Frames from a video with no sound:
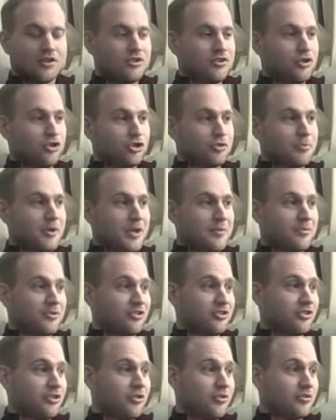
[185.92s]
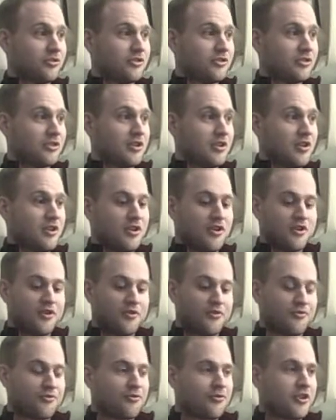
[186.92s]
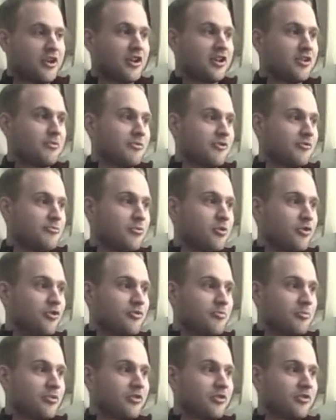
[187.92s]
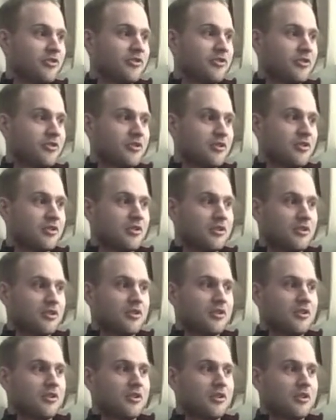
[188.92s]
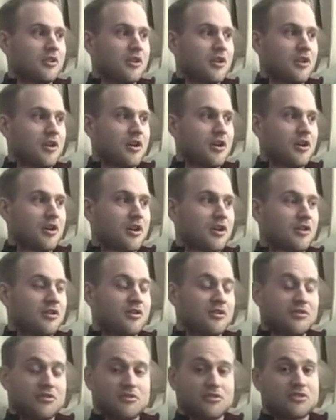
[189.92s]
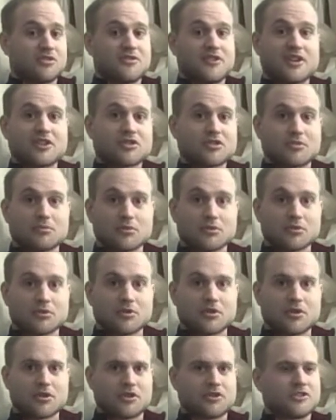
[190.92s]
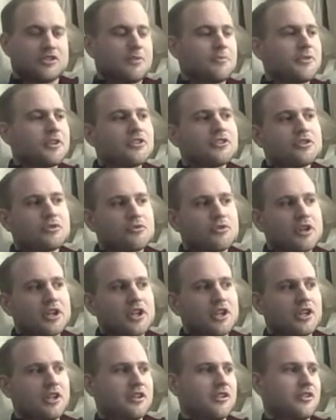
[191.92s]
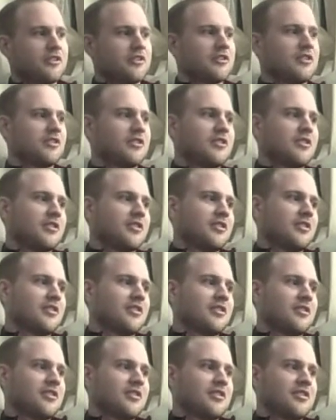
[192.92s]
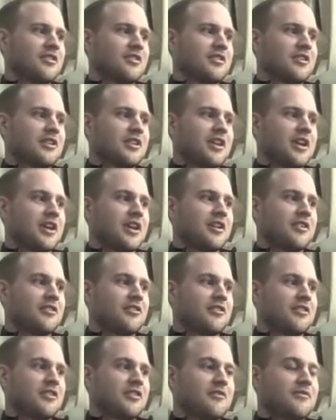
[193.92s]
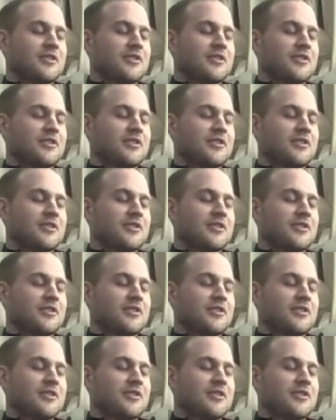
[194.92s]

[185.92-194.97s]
Newspaper suit. Freedom of movement. Uh, looks fashionable. Something to read. And uh,